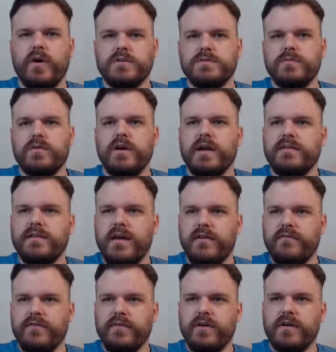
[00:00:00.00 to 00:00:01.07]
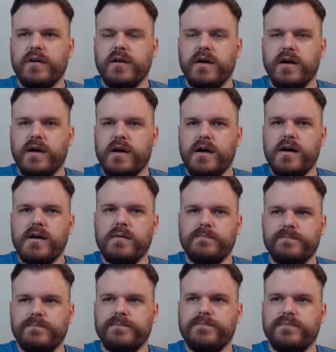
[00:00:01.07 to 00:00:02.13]
Baltimore at Denver.
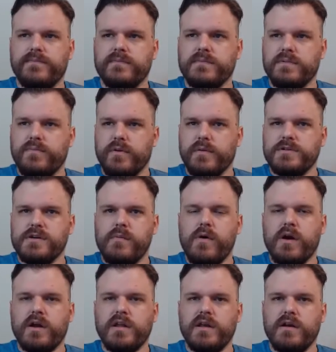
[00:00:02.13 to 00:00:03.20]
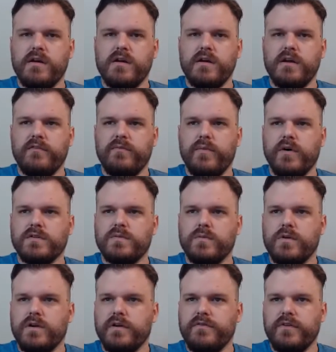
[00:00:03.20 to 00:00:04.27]
Pretty much on market here. If
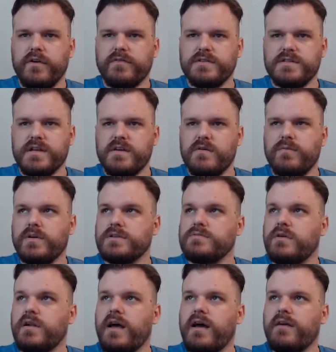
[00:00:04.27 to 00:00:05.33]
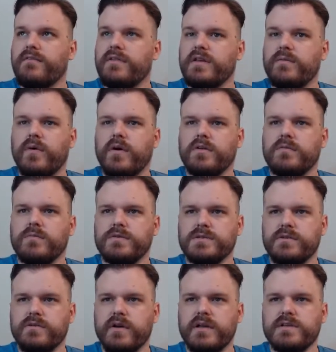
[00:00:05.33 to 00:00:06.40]
you have a stale +1.5, I think Baltimore
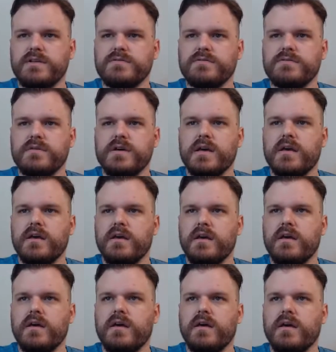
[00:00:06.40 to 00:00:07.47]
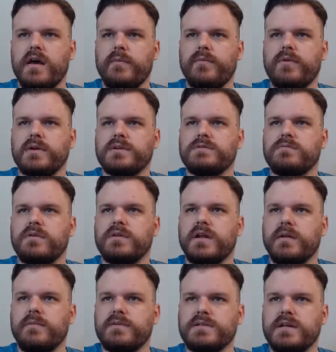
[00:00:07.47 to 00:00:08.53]
is a great teaser leg at +1.
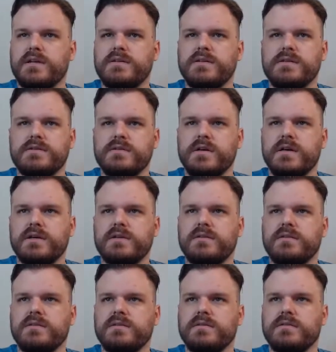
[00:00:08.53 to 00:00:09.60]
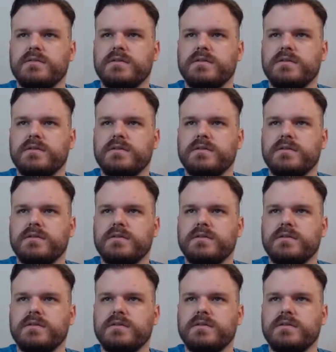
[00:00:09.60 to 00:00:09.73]
Did I miss any teaser legs?